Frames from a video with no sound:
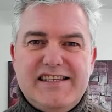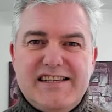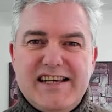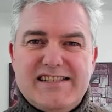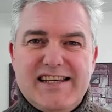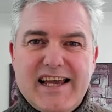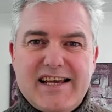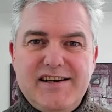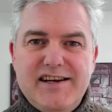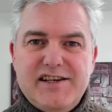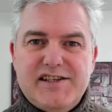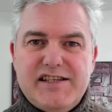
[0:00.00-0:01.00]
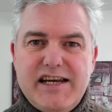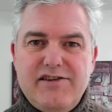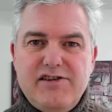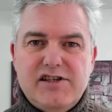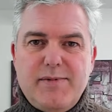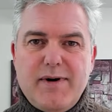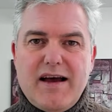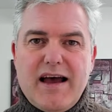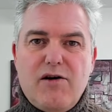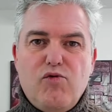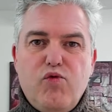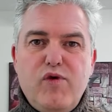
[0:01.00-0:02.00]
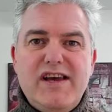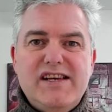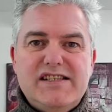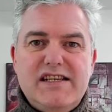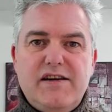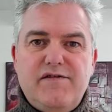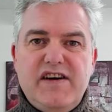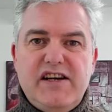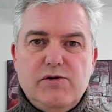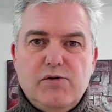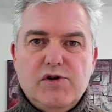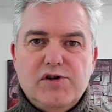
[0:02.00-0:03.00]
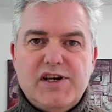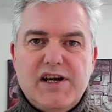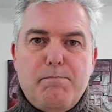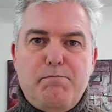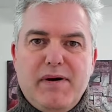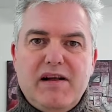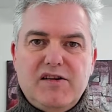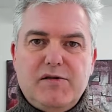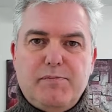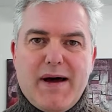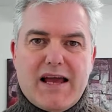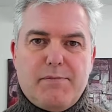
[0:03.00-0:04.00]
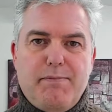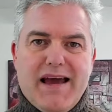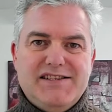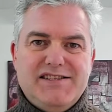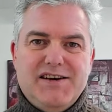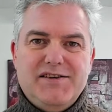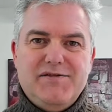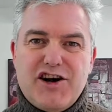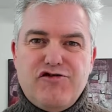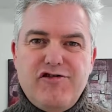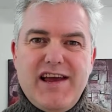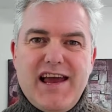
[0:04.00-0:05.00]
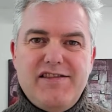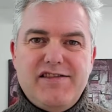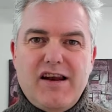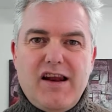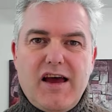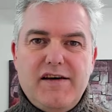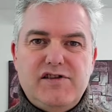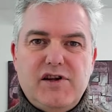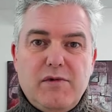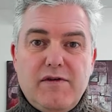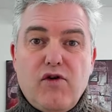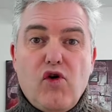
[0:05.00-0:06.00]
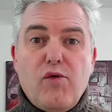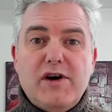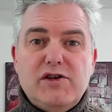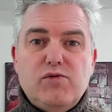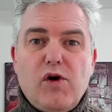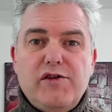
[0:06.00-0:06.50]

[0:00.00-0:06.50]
This is the second in a series about how we as individuals can build back better and create the lives that we've always